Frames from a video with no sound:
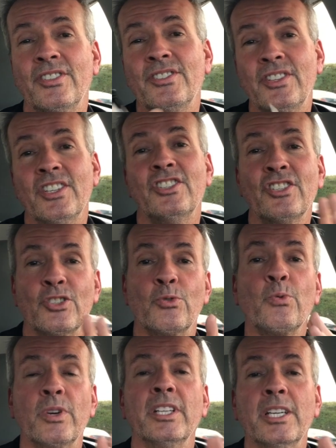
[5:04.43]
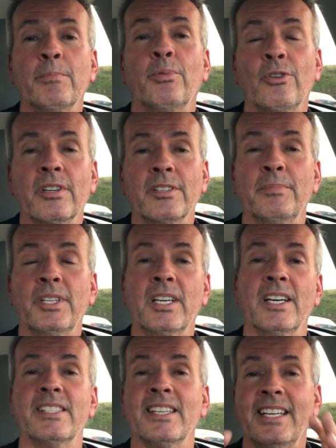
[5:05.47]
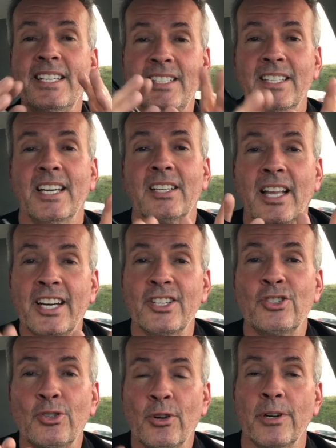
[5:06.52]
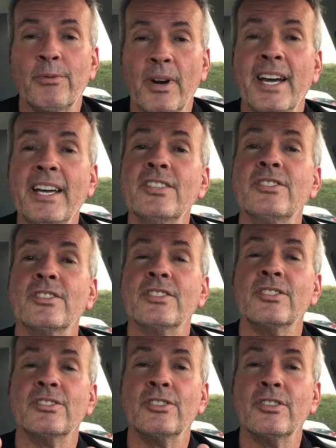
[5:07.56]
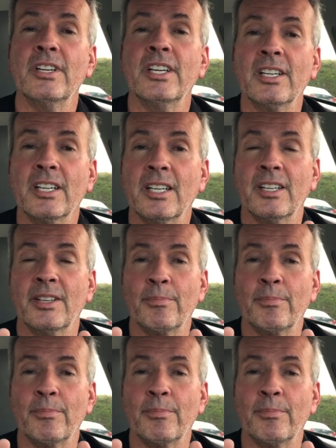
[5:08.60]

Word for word: distinction is really important because I need to get a lot of short rides during uh,